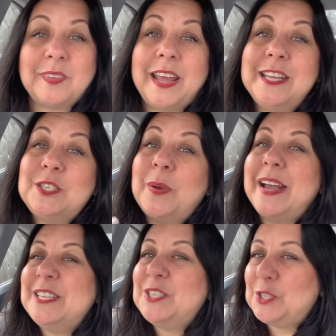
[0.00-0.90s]
and so I
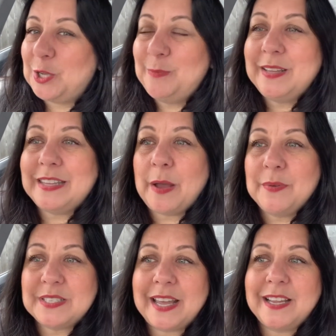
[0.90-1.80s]
assumed that that
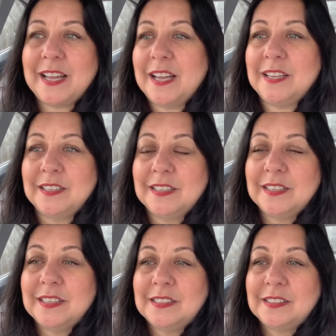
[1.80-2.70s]
was like a
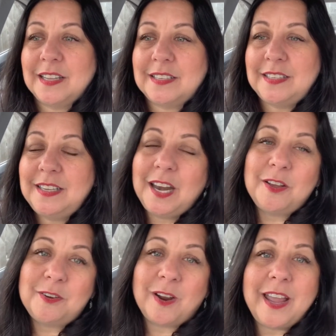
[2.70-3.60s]
like, you know,
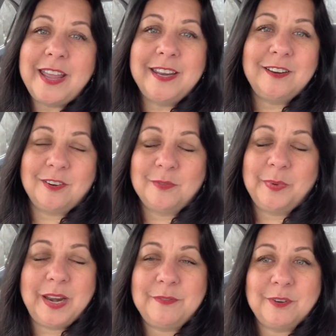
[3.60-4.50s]
great or
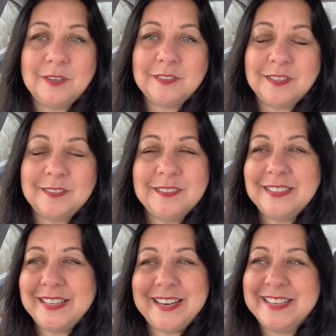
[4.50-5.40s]
whatever.
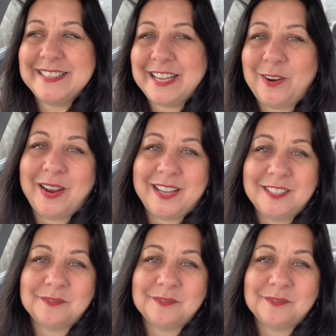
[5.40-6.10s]
They didn't say great.